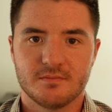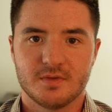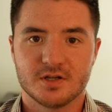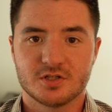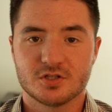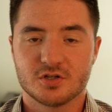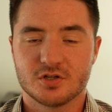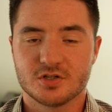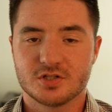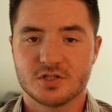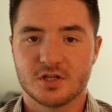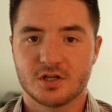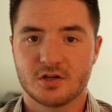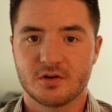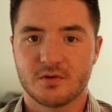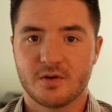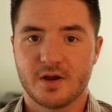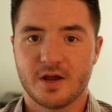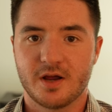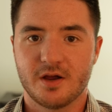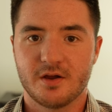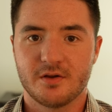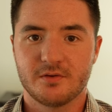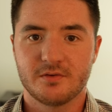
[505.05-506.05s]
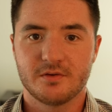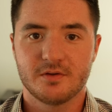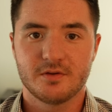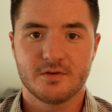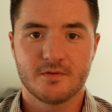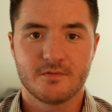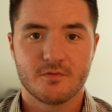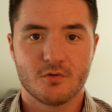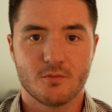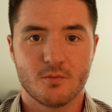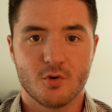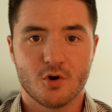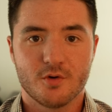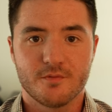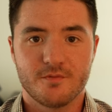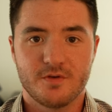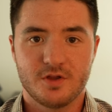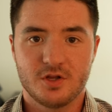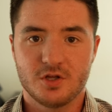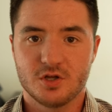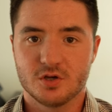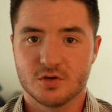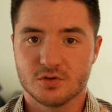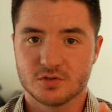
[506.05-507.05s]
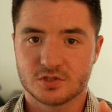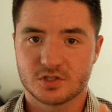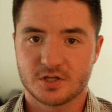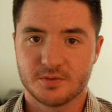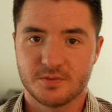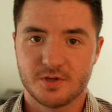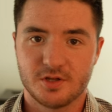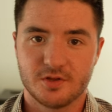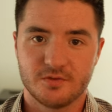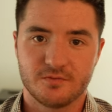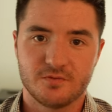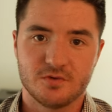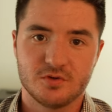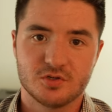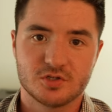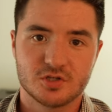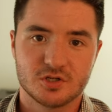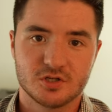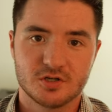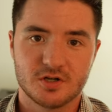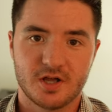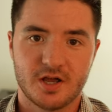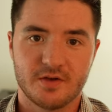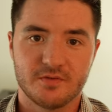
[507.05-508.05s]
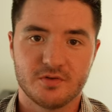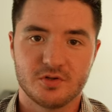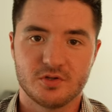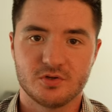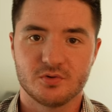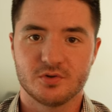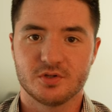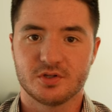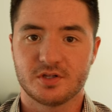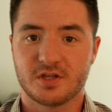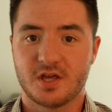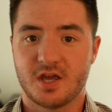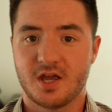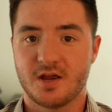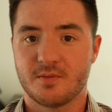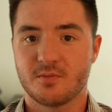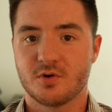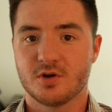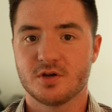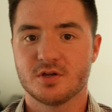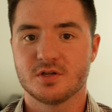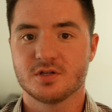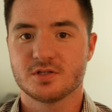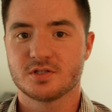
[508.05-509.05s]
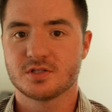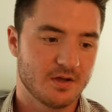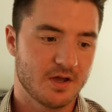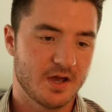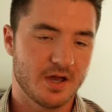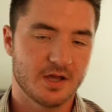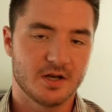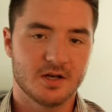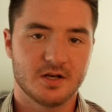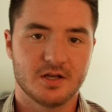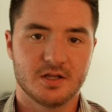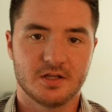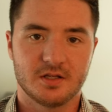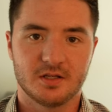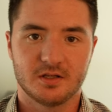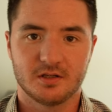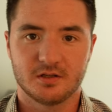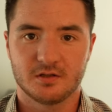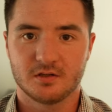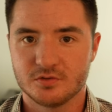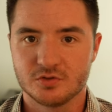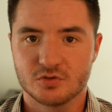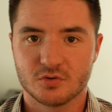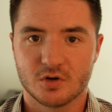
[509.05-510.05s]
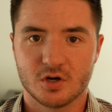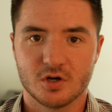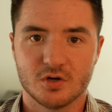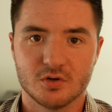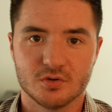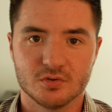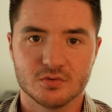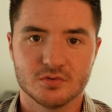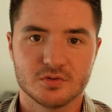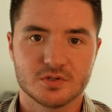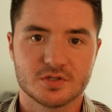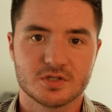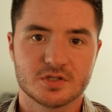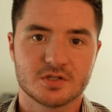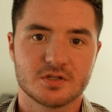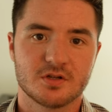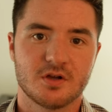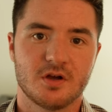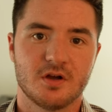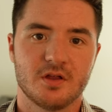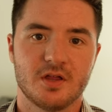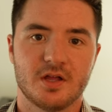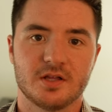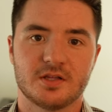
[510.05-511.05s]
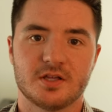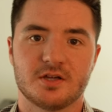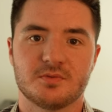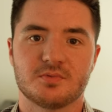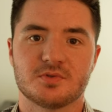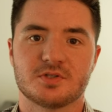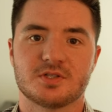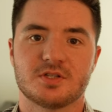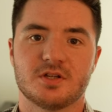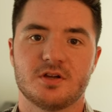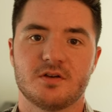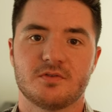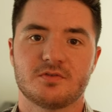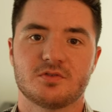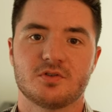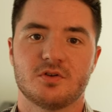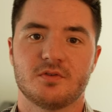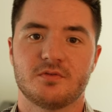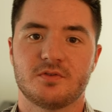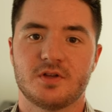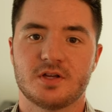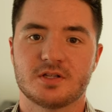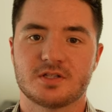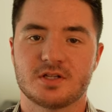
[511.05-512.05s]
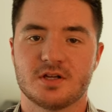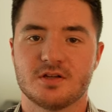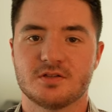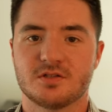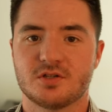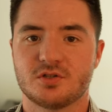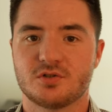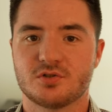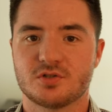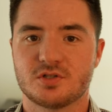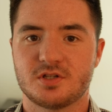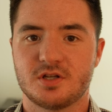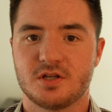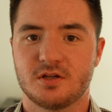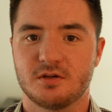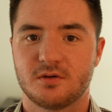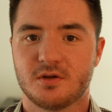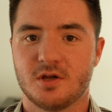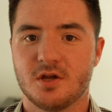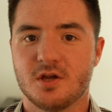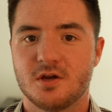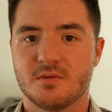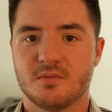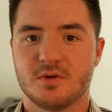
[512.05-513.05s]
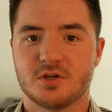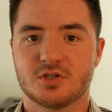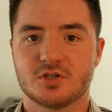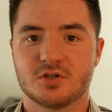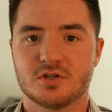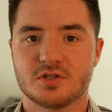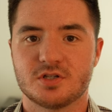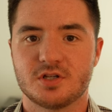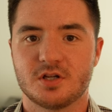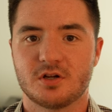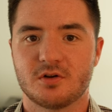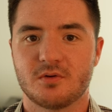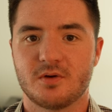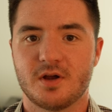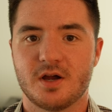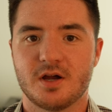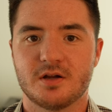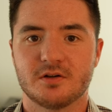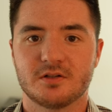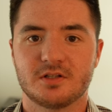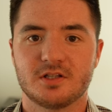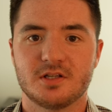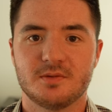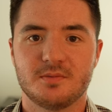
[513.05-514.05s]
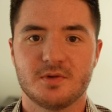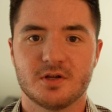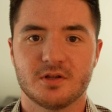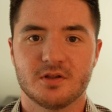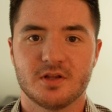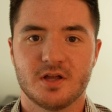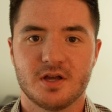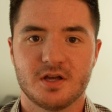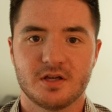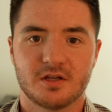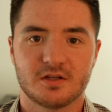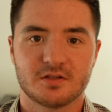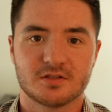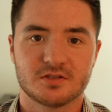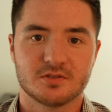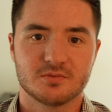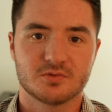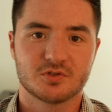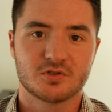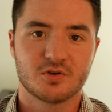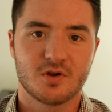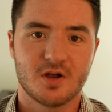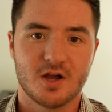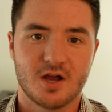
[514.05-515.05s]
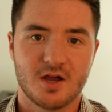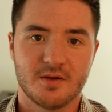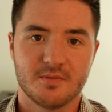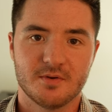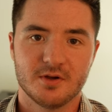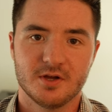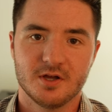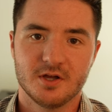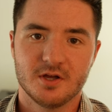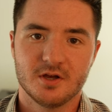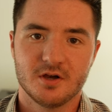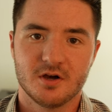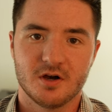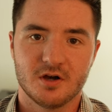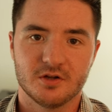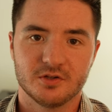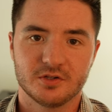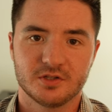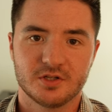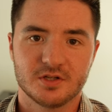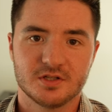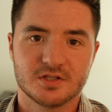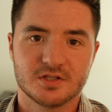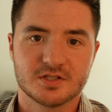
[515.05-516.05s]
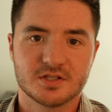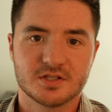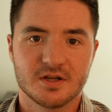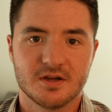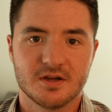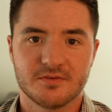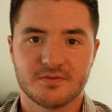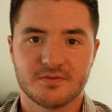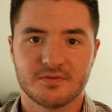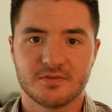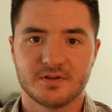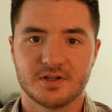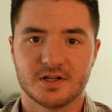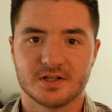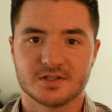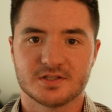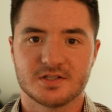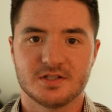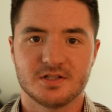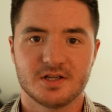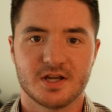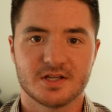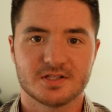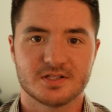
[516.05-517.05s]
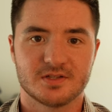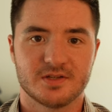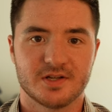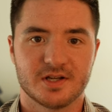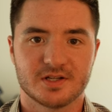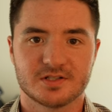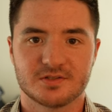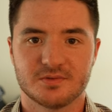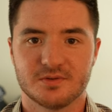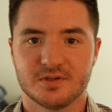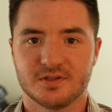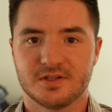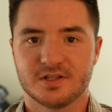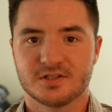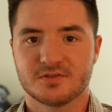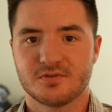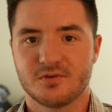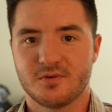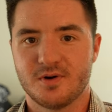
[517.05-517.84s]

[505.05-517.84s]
Make sure to stick around for more videos coming in the future having to do with cameras, editing, drones, all that type of stuff. So if that sounds interesting, make sure to stick around, give me a like, subscribe, all the good stuff. And I'll see you guys in the next one. Thanks for